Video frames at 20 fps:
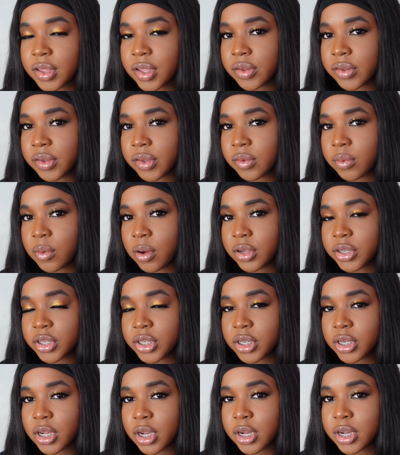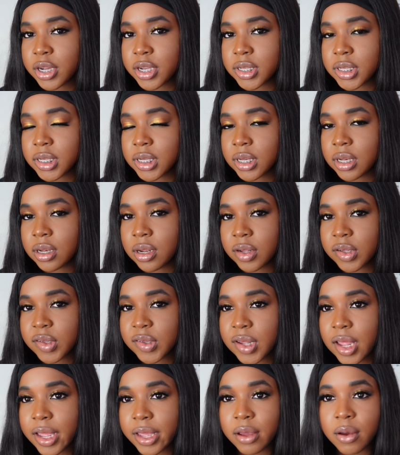this is what sugar coated
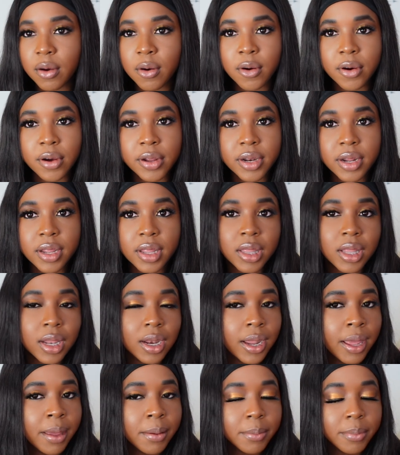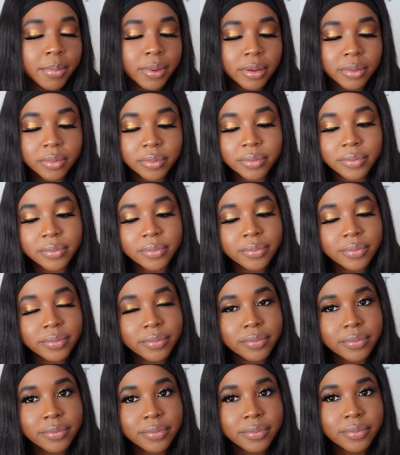looks like on the lip.
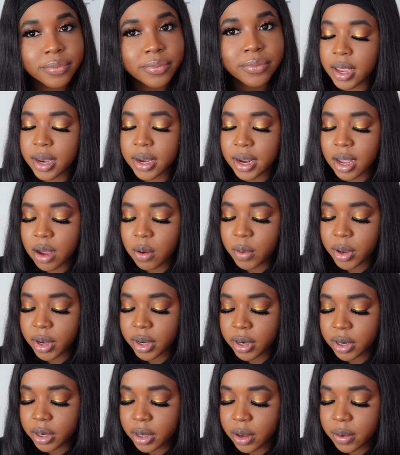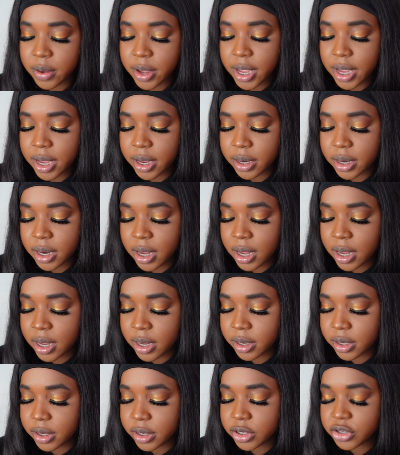And now we're going to go ahead
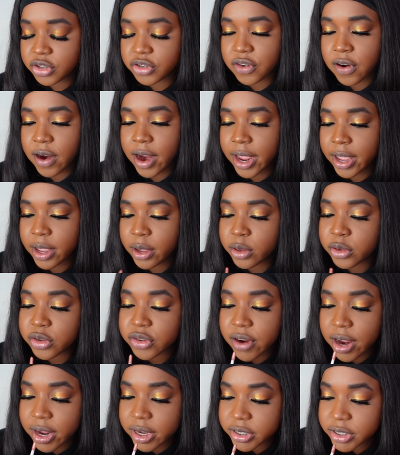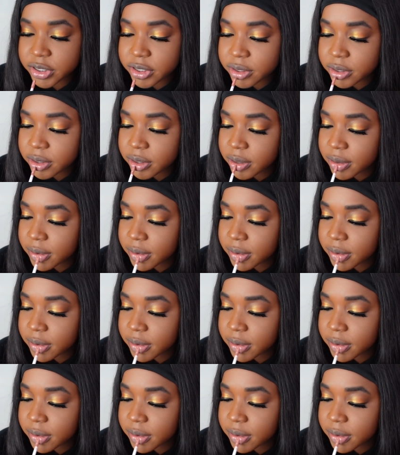and try attraction.